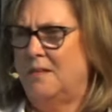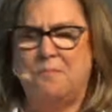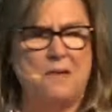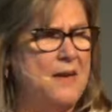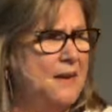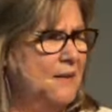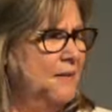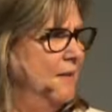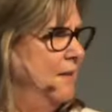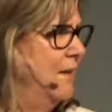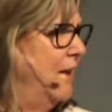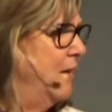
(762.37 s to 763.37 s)

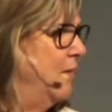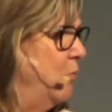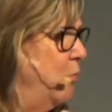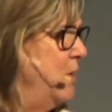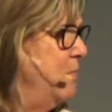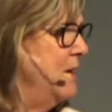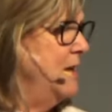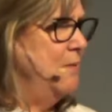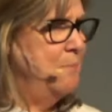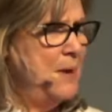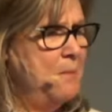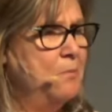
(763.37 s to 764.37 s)
men and
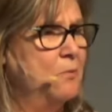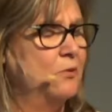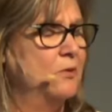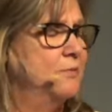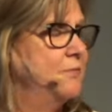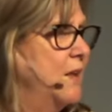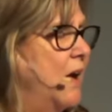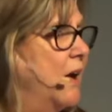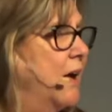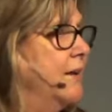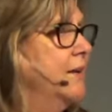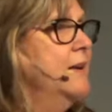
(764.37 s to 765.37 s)
women, people could
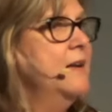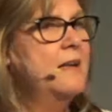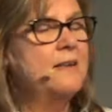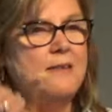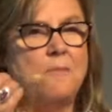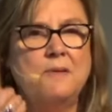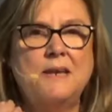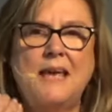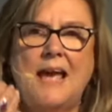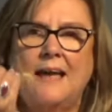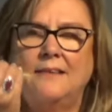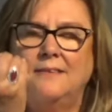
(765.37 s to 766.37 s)
fly. Somebody
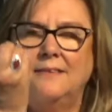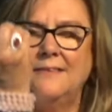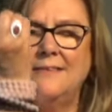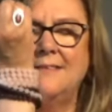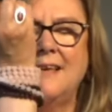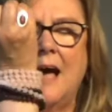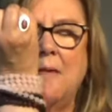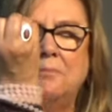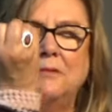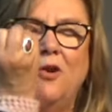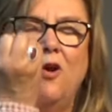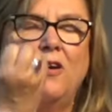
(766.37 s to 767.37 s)
had to
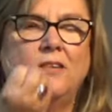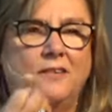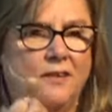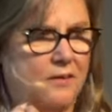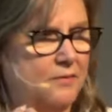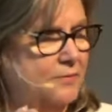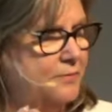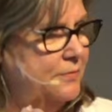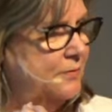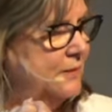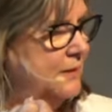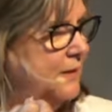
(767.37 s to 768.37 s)
stop long
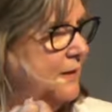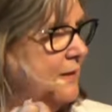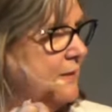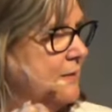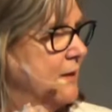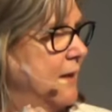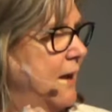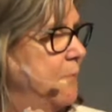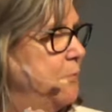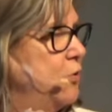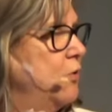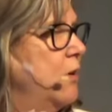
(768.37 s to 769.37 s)
enough to
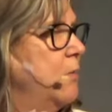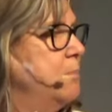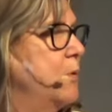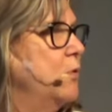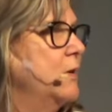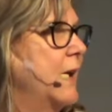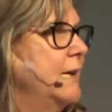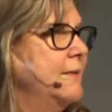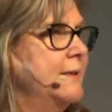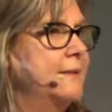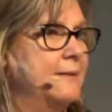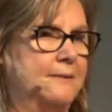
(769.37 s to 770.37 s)
capture a bold
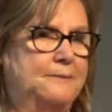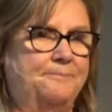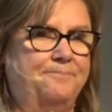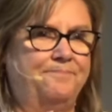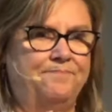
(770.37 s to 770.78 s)
idea